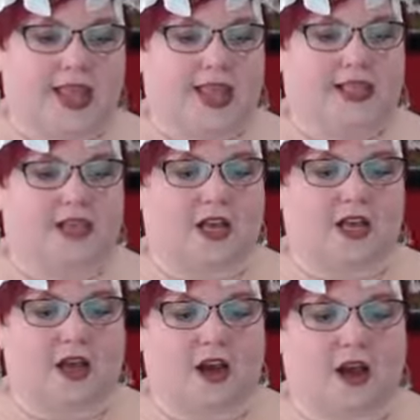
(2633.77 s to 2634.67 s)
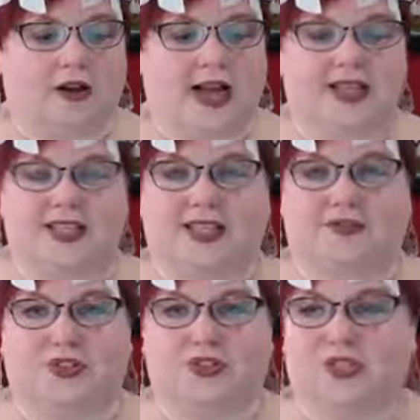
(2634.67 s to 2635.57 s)
It's got all kinds
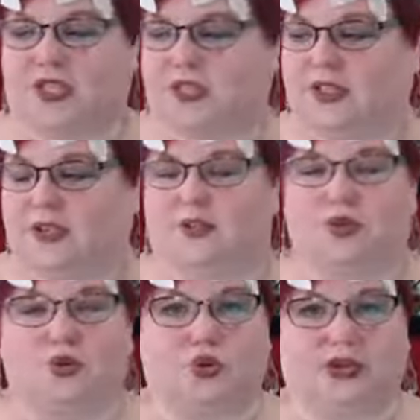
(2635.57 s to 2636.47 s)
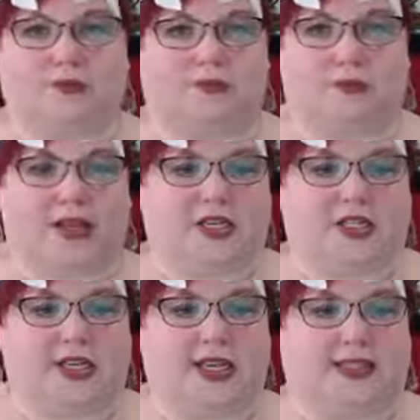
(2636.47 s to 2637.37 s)
of juicy, cool
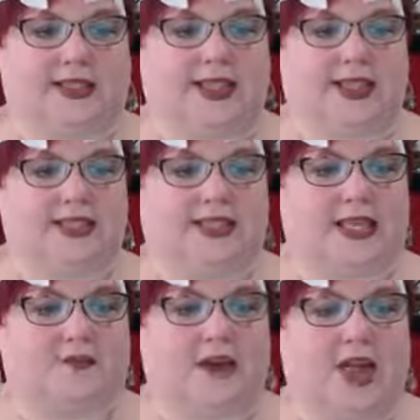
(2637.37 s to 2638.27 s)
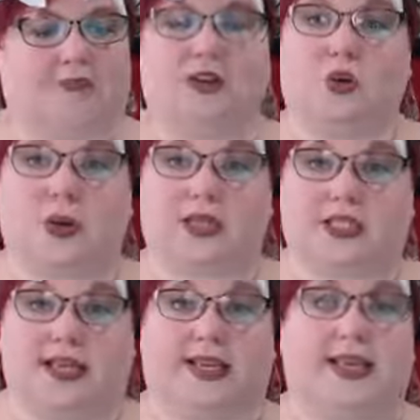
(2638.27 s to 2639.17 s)
information in it. And like I said, if you have a
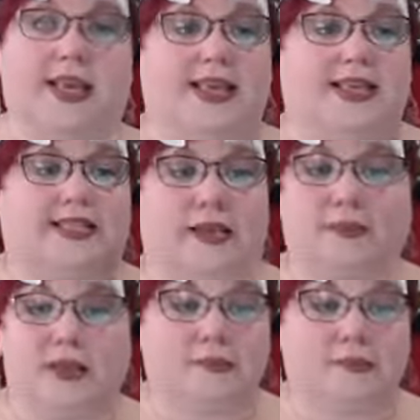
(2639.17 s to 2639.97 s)
question, send me a